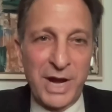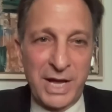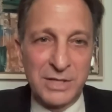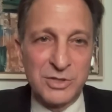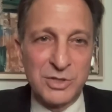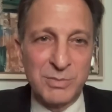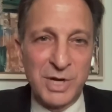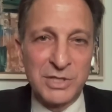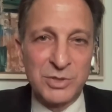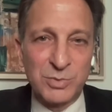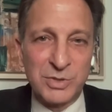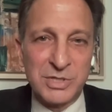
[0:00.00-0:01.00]
your hands too
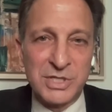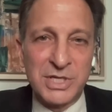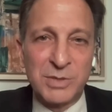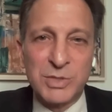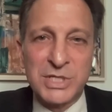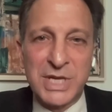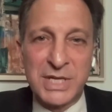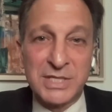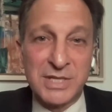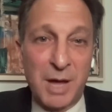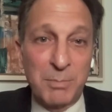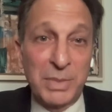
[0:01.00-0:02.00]
much was he would say,
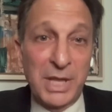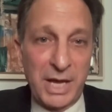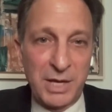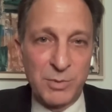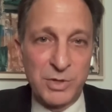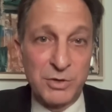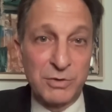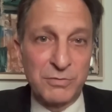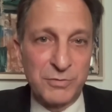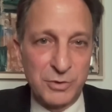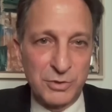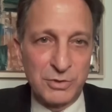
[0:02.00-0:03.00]
"Stop playing with your
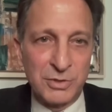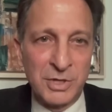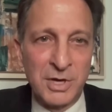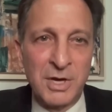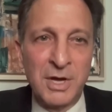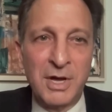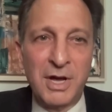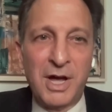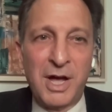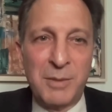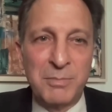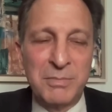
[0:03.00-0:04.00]
food,"
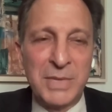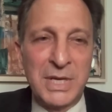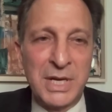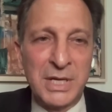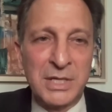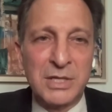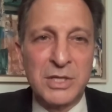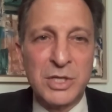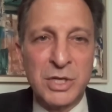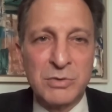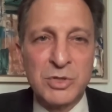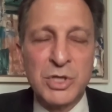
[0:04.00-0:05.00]
um, meaning,
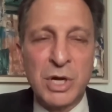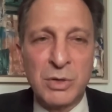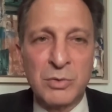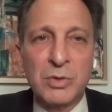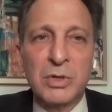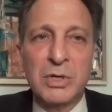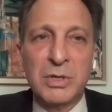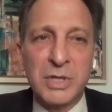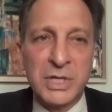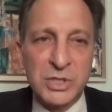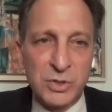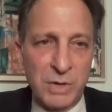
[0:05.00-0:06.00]
you know, don't.
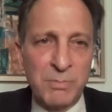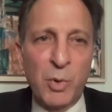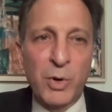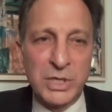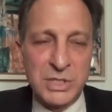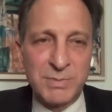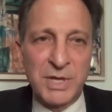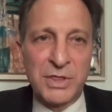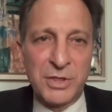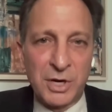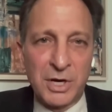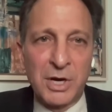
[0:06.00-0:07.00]
It's important to be
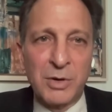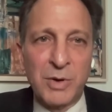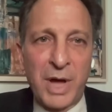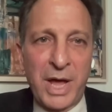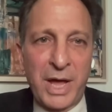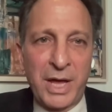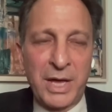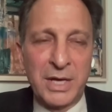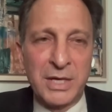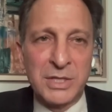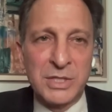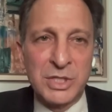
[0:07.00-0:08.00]
thorough
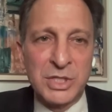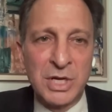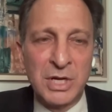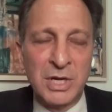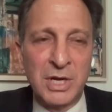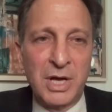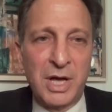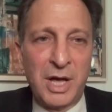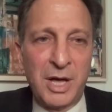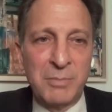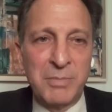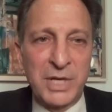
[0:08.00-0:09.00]
and
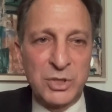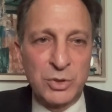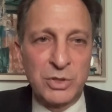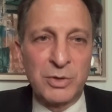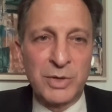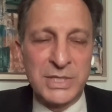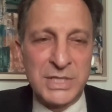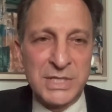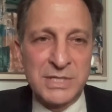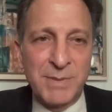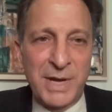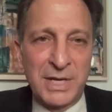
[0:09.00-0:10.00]
um, make sure you're
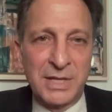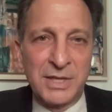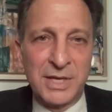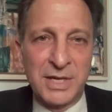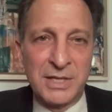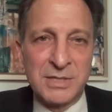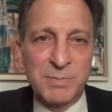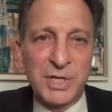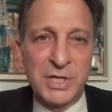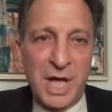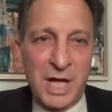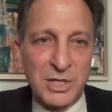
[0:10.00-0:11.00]
anticipating things, but